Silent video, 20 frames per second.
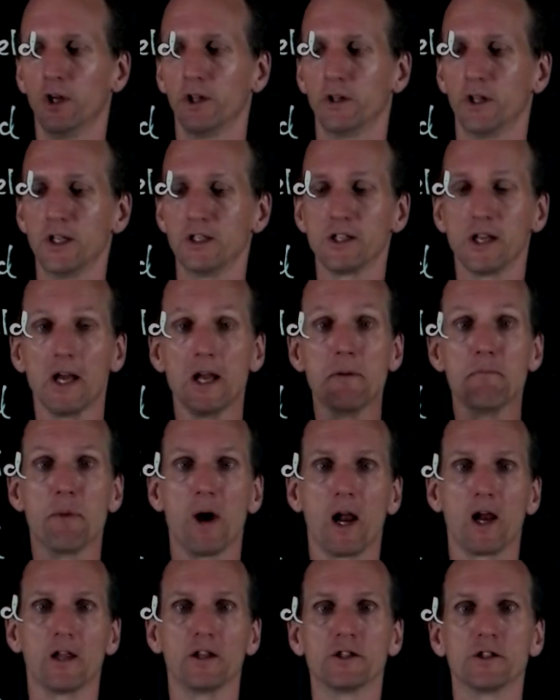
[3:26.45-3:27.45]
this
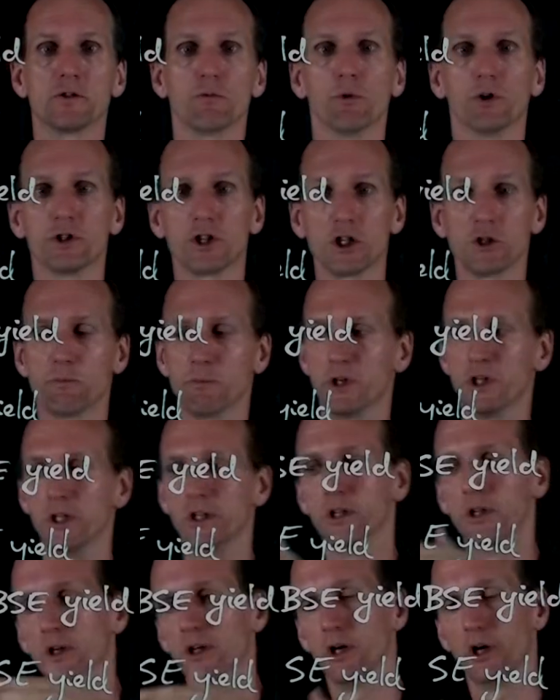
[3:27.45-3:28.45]
imbalance will just be